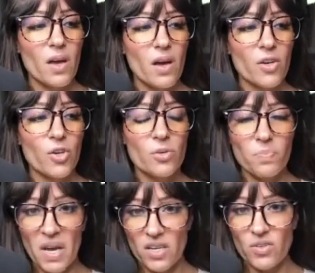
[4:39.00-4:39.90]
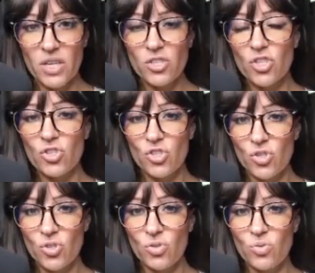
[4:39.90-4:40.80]
a good parent
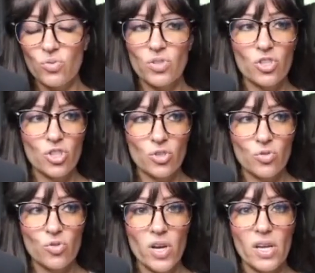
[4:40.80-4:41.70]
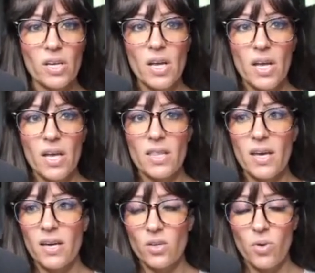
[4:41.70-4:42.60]
to the children
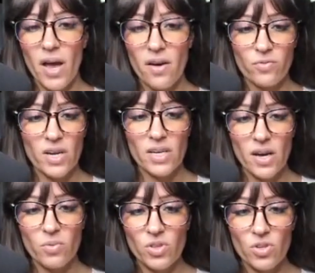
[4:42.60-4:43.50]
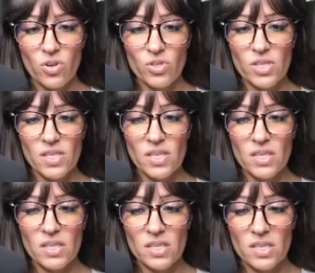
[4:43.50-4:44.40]
that you have right now with the
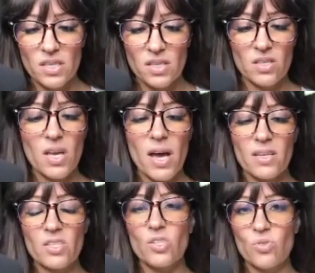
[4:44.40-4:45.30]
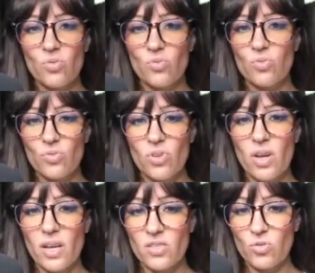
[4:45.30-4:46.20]
narcissist as you
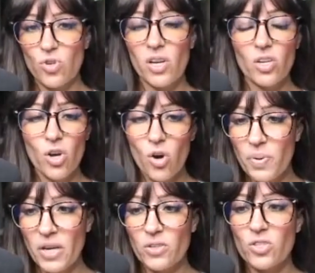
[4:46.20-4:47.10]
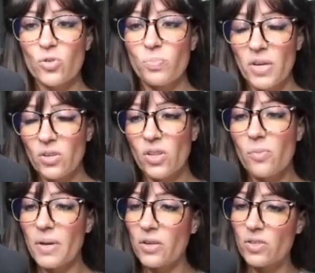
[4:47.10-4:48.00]
as you try to co-parent or parallel
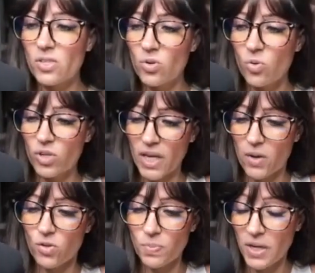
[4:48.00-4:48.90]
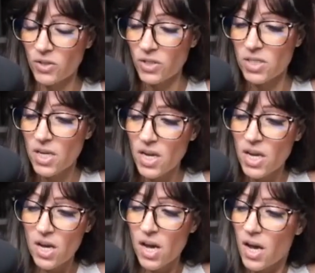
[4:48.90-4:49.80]
parent or counter parent
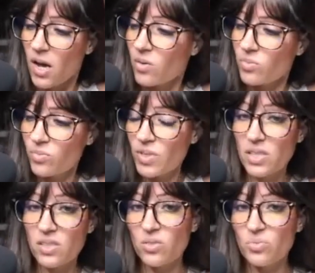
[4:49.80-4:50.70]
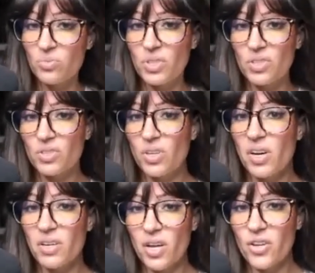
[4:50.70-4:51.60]
uh, with with
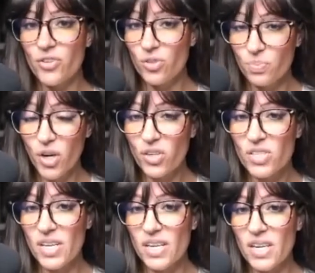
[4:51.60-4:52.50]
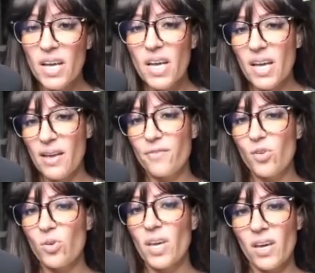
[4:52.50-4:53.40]
a, a, new person if
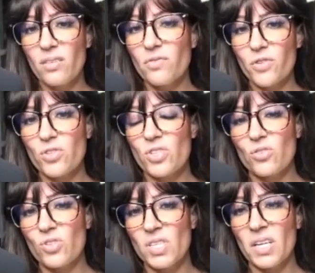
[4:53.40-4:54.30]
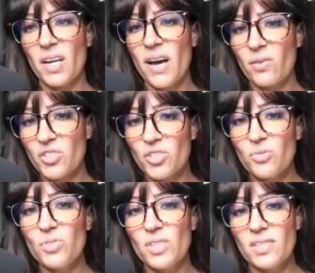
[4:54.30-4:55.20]
you can't first understand how
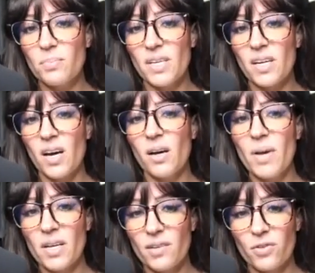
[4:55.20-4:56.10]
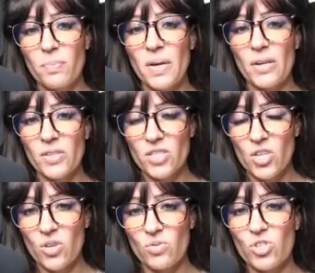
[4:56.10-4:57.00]
you need to become a different parent
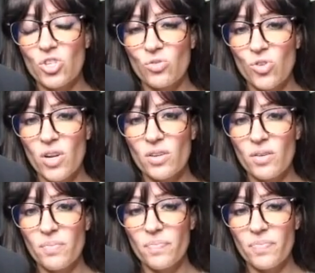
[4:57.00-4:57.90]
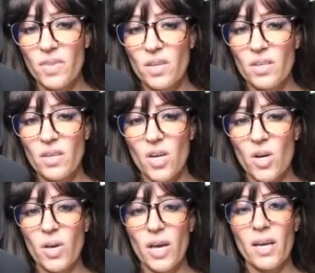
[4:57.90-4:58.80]
to those children
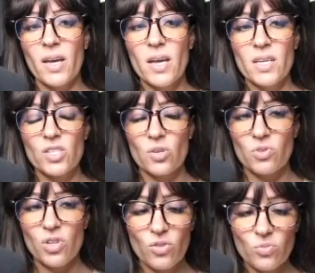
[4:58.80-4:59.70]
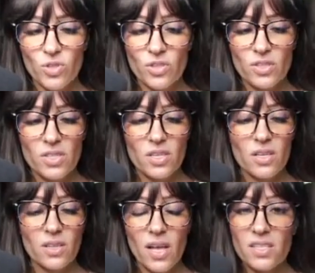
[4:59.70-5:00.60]
okay so in other words
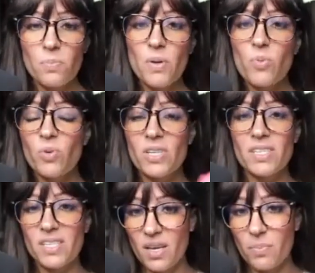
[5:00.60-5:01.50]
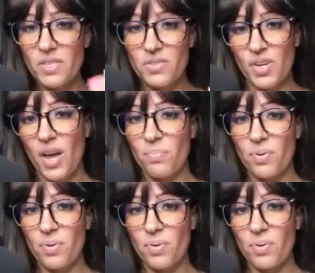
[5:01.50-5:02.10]
lots of people want to skip a step